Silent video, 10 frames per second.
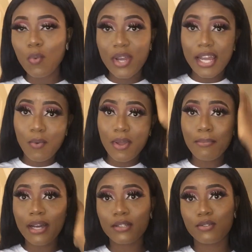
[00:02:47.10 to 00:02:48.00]
when I
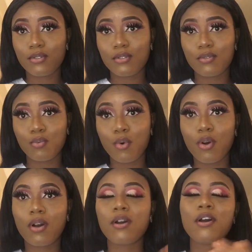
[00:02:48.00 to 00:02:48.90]
went back to
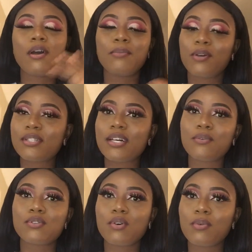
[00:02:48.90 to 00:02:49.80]
work, because I
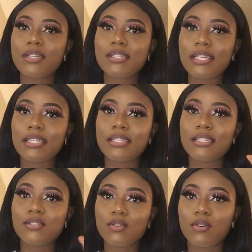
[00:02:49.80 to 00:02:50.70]
was always in
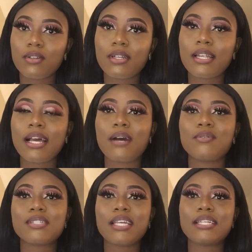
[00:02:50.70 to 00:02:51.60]
the sun, I
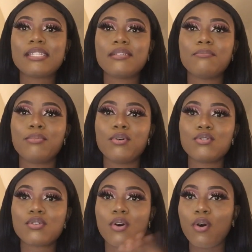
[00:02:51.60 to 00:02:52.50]
was getting
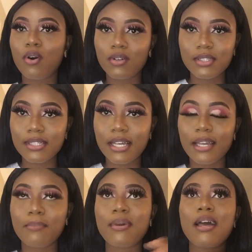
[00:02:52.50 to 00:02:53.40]
burnt all the
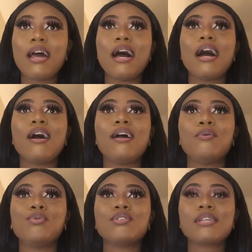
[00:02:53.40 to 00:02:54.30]
time. I
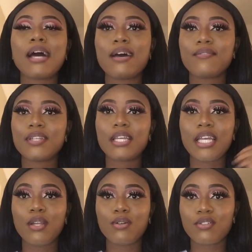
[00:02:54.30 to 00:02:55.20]
was having
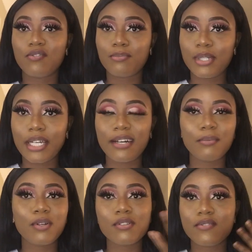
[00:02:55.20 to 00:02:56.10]
a lot of breakout
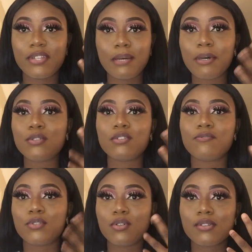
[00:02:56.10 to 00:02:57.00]
because of the amount
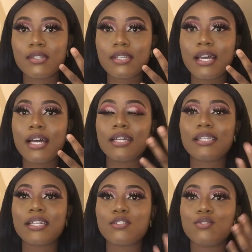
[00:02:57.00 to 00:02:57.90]
of dust
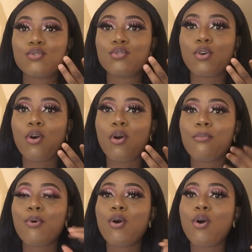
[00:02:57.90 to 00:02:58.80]
that used to
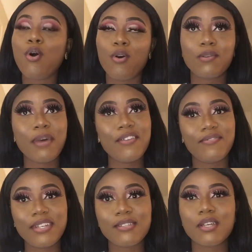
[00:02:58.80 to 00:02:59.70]
come on my
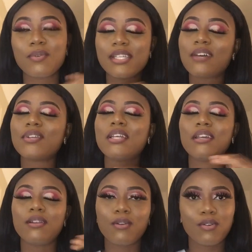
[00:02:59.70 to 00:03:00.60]
face. I was having
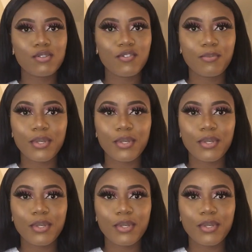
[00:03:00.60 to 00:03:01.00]
a lot of